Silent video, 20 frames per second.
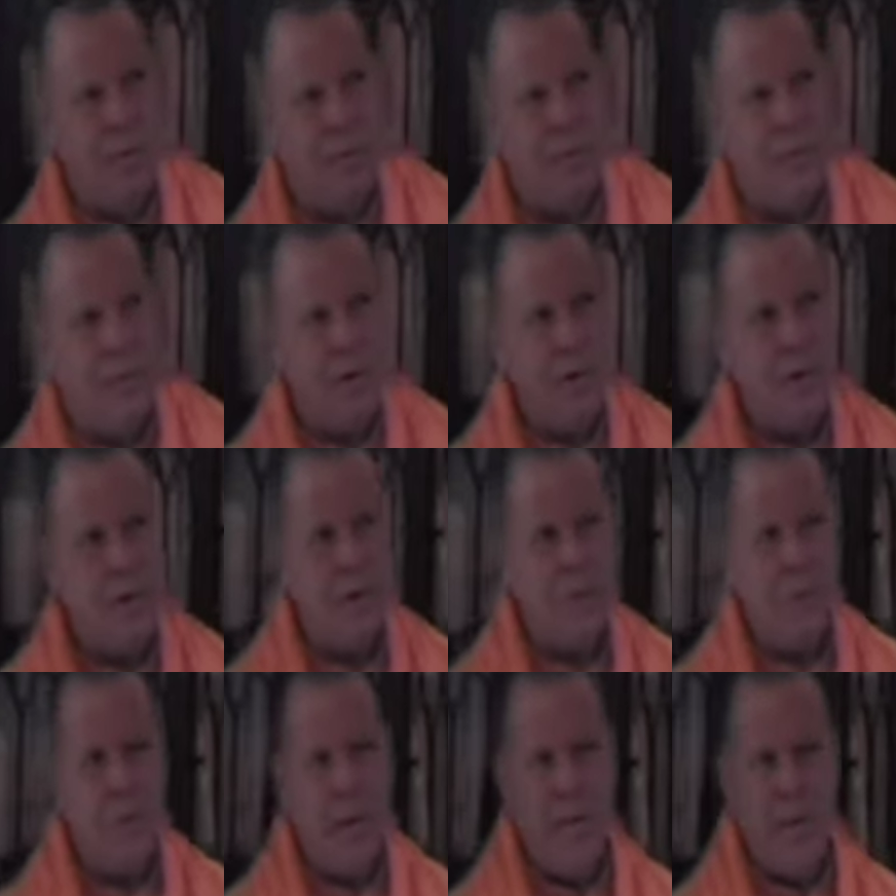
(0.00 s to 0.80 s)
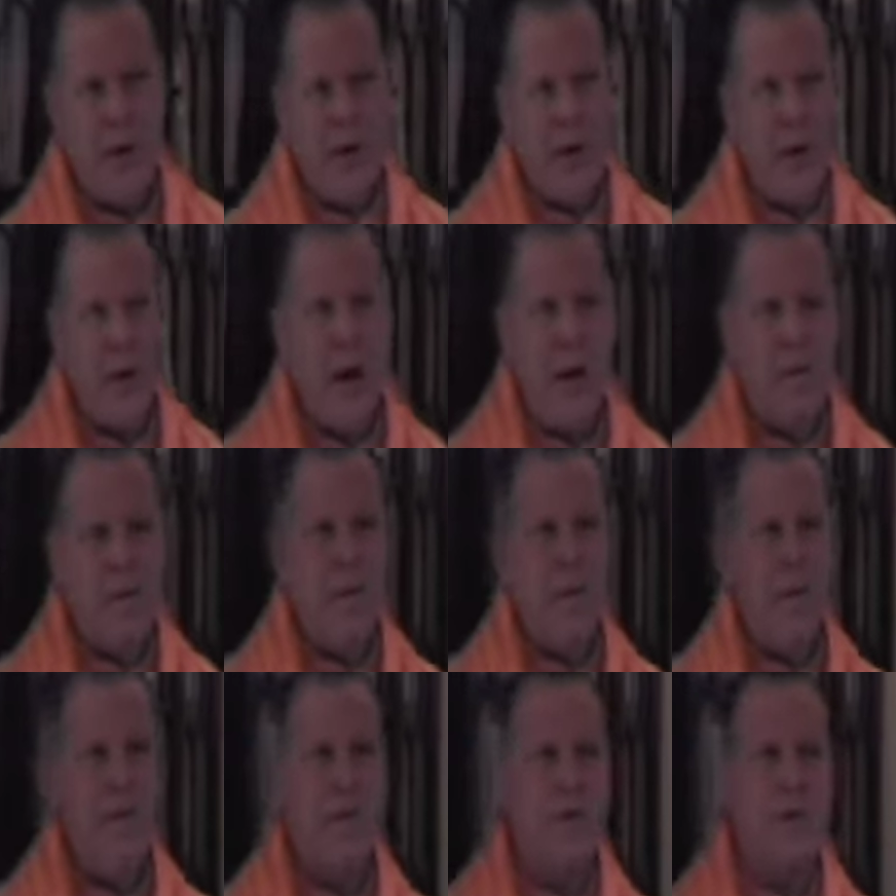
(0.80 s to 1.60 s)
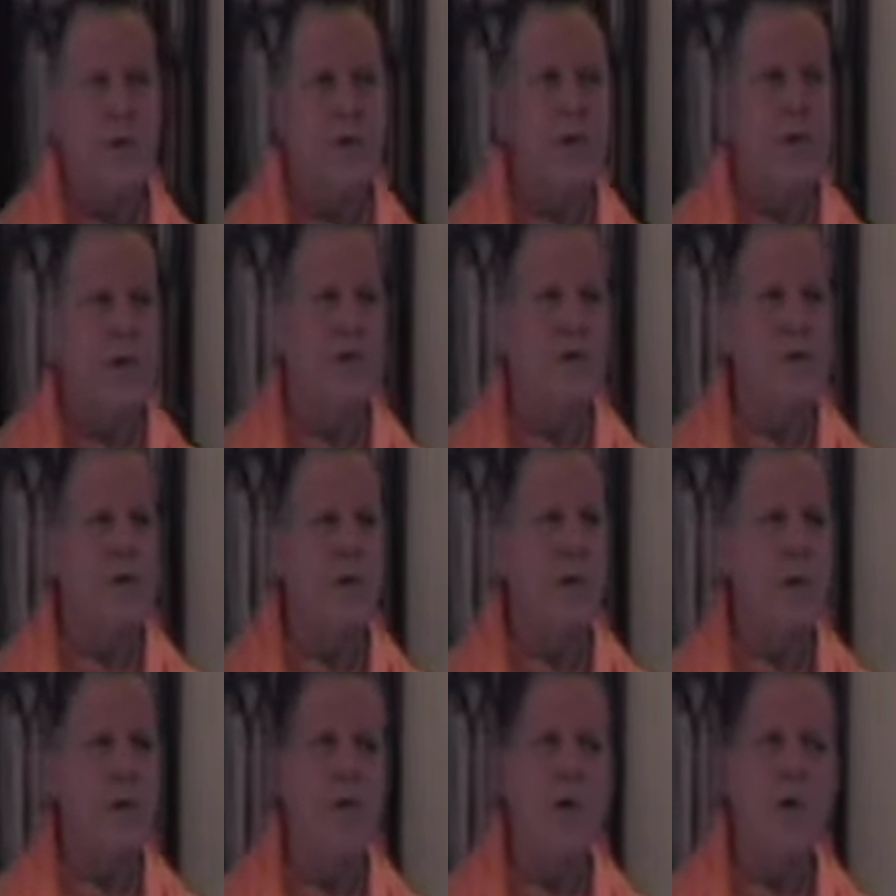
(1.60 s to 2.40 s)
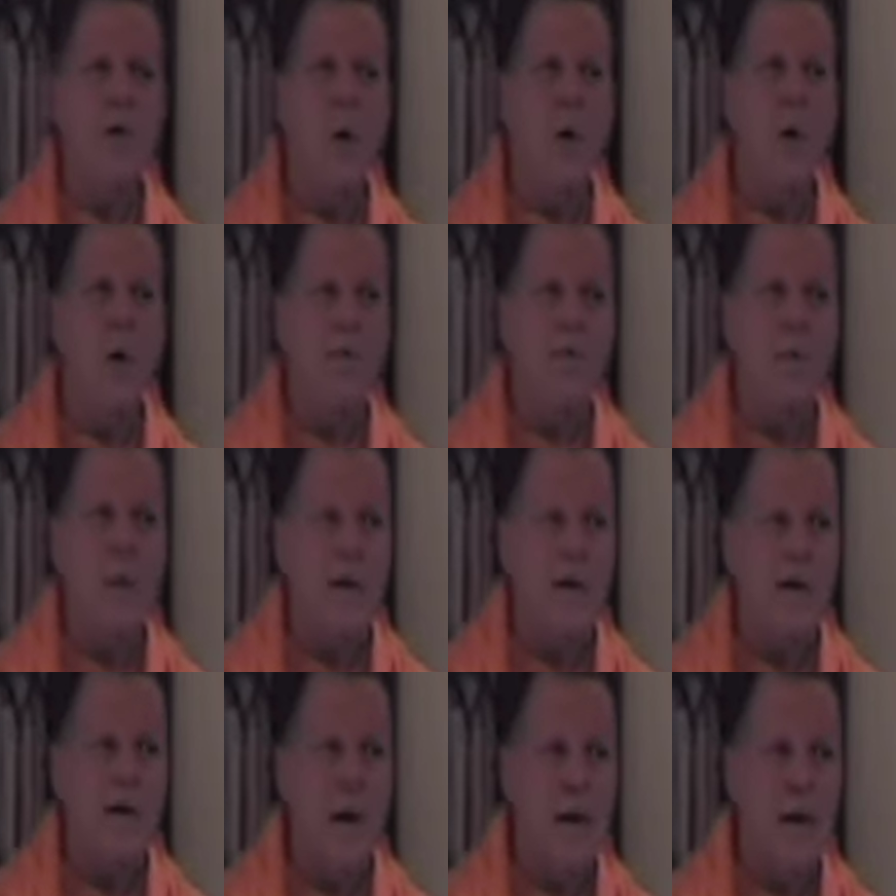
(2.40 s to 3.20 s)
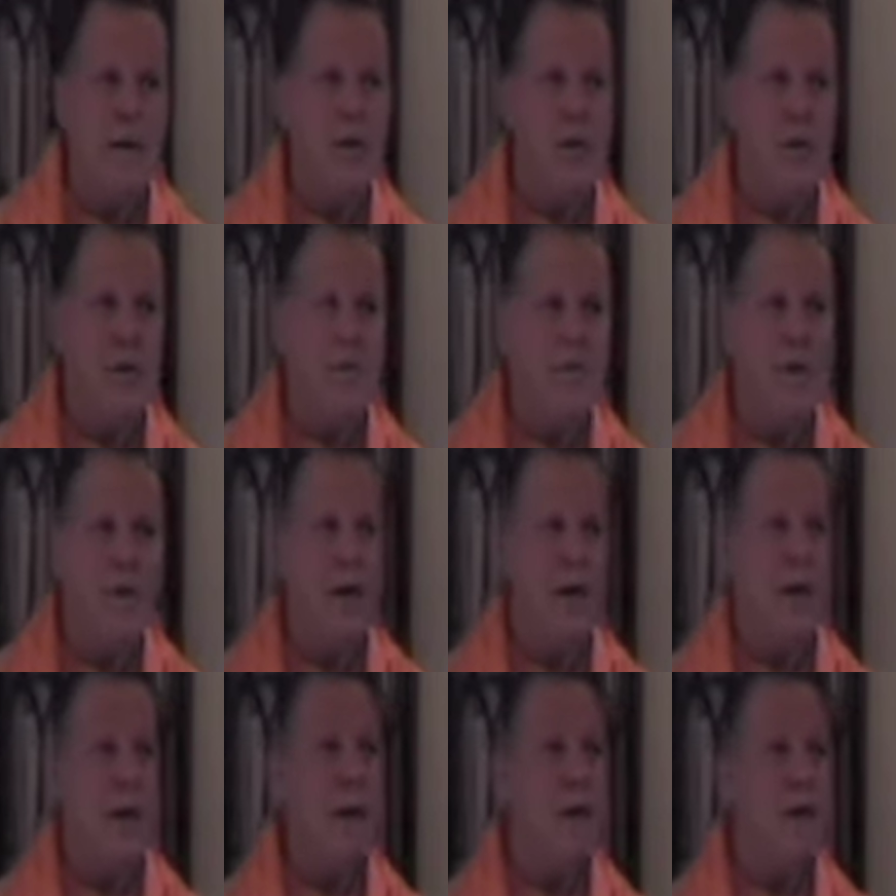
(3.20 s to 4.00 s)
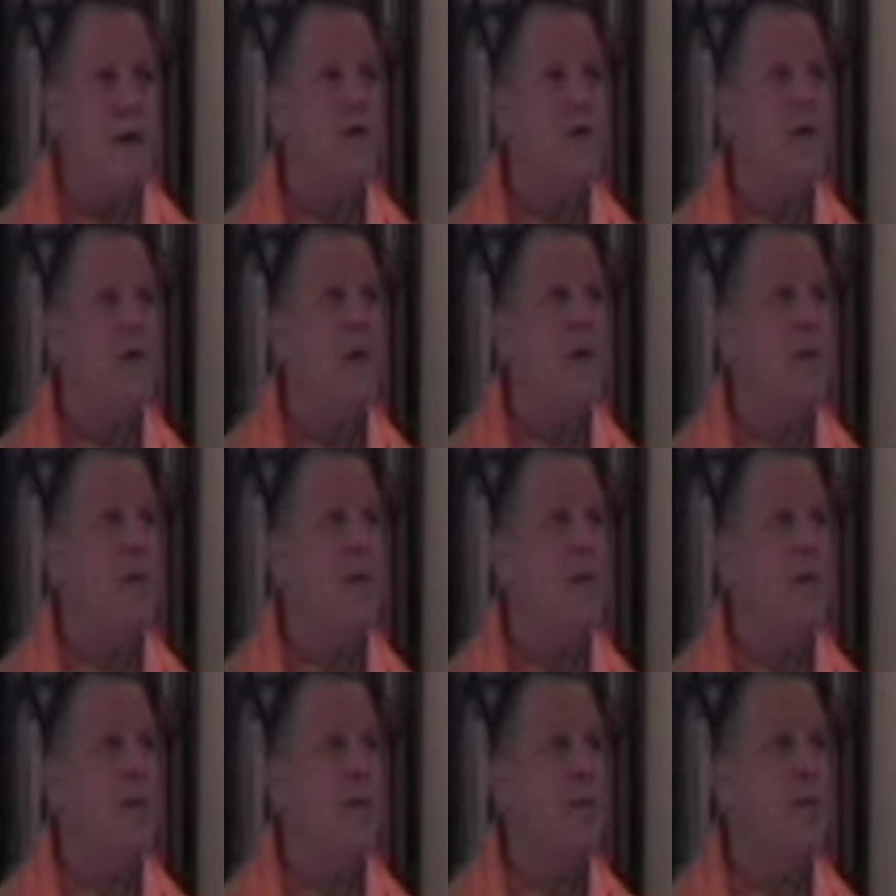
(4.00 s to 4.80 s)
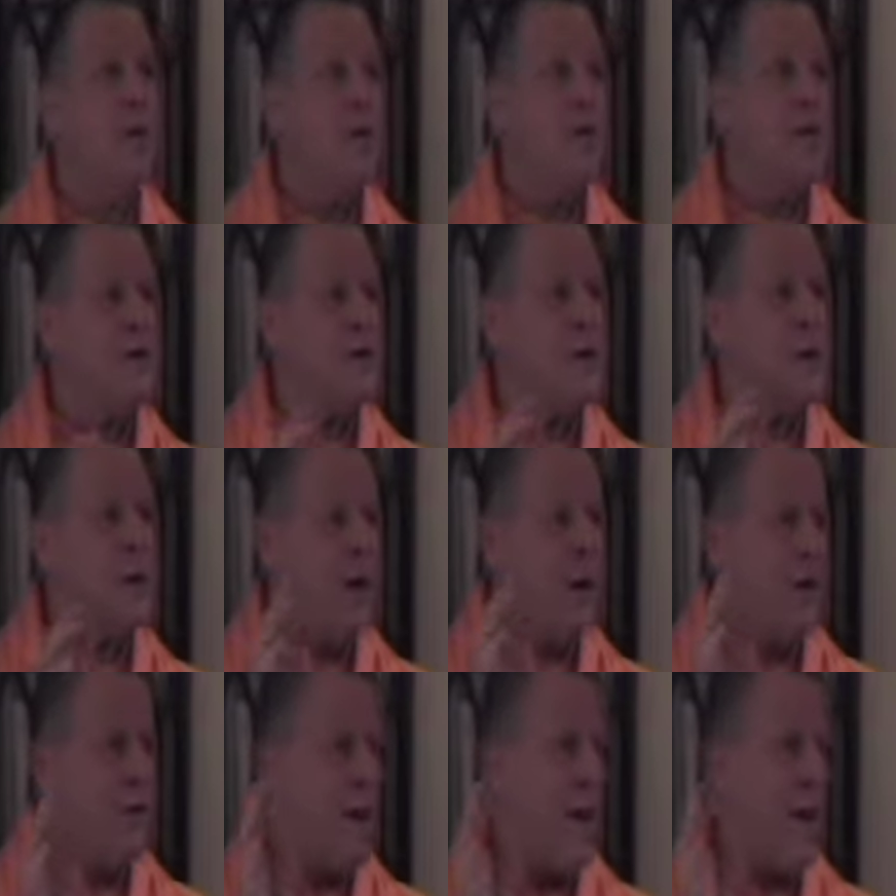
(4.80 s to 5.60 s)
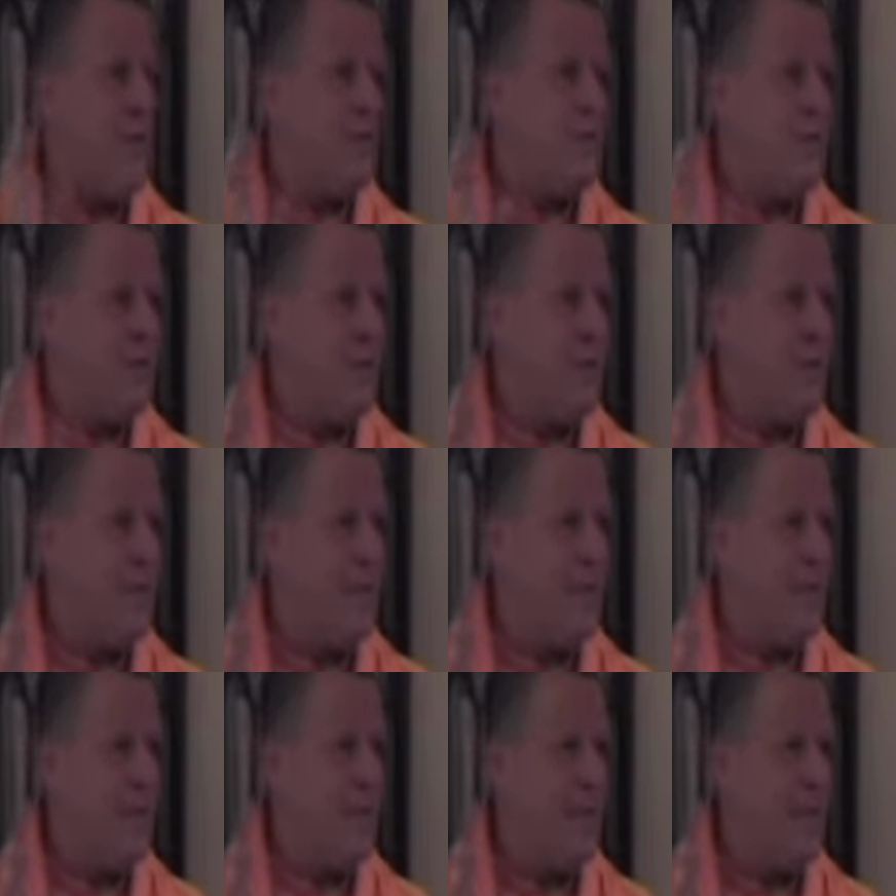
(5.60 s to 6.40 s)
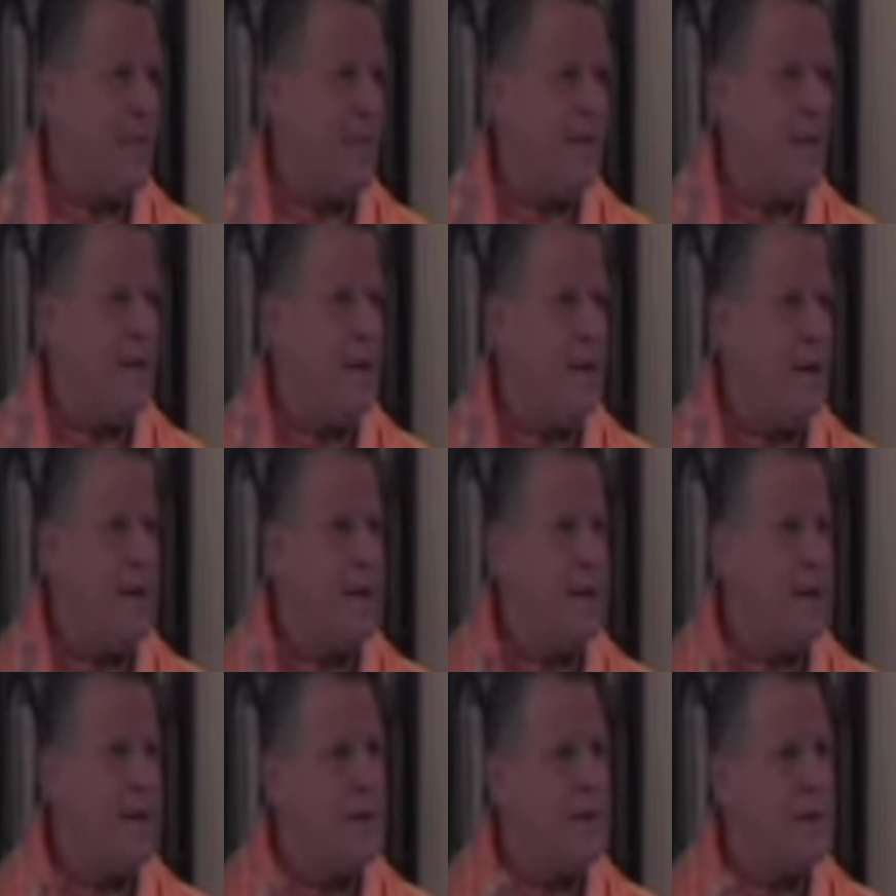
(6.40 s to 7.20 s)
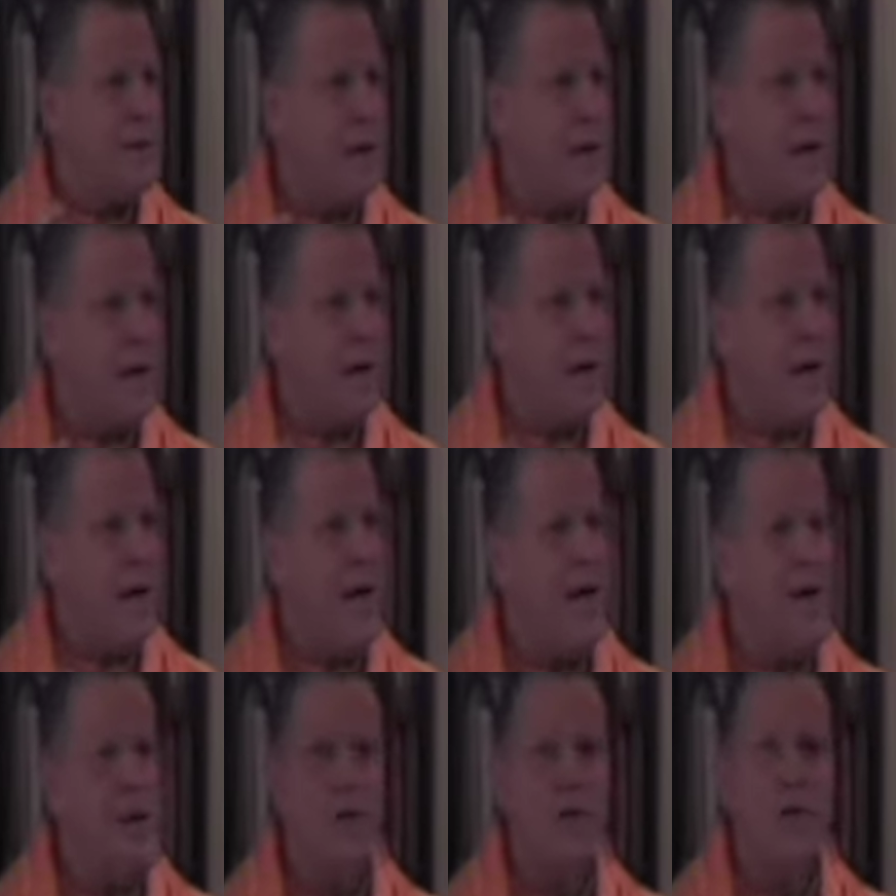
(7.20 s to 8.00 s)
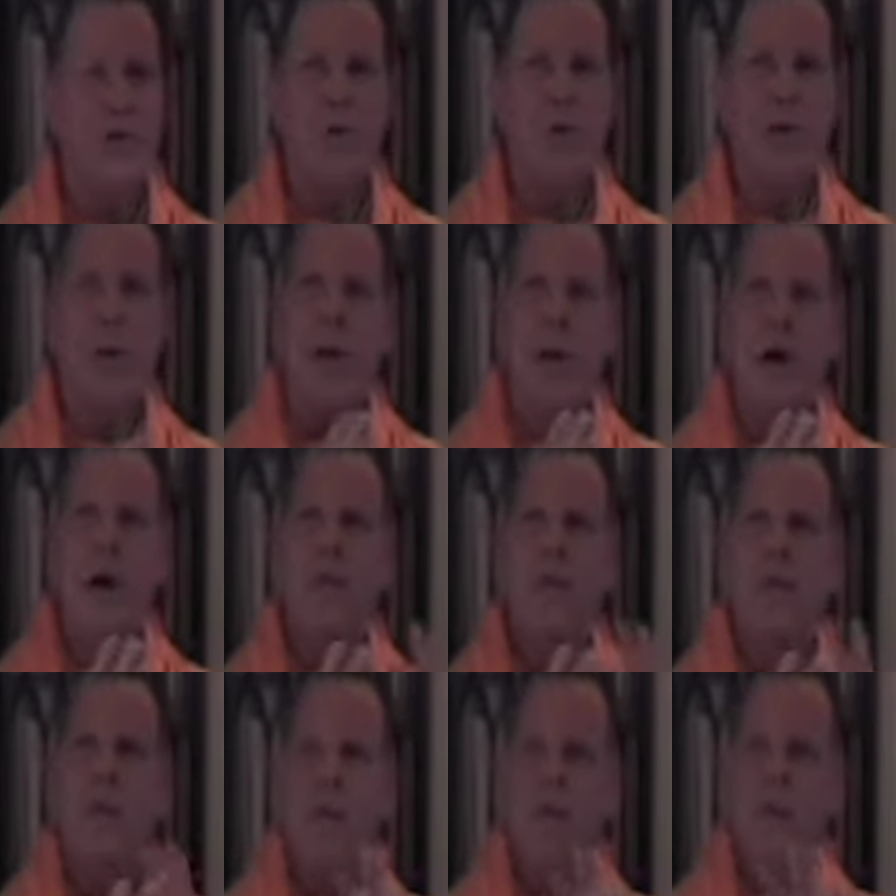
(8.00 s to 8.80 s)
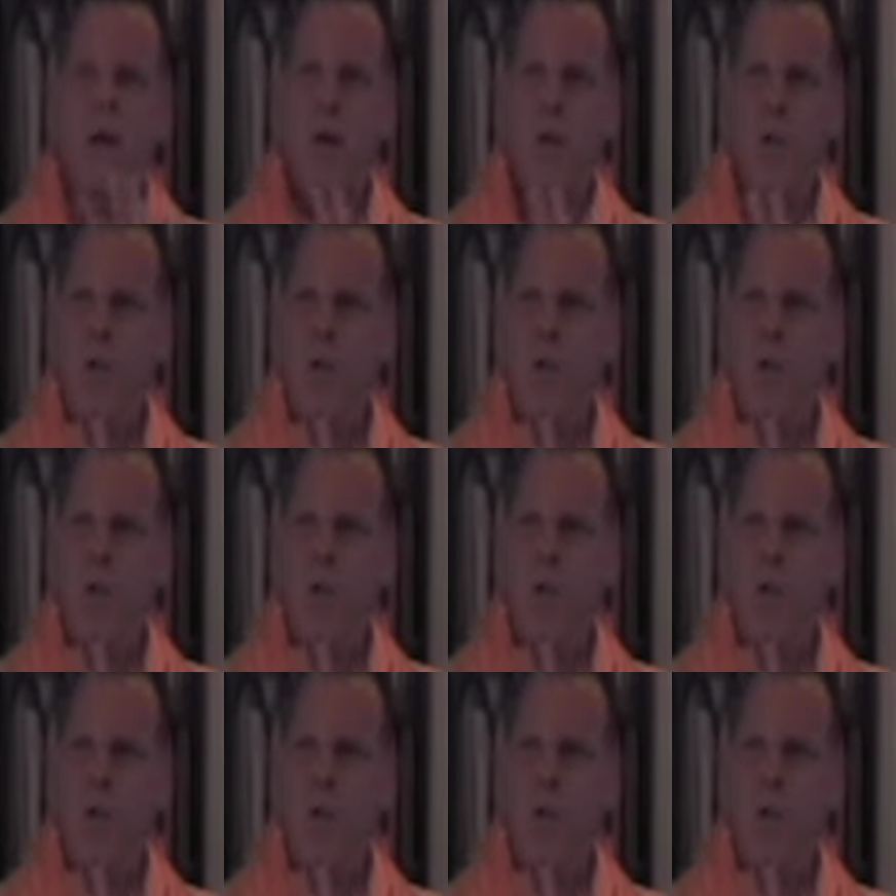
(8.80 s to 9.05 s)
what we might commonly perceive as like the goal of meditation is the bliss and rapture. This is not the case. It's really the other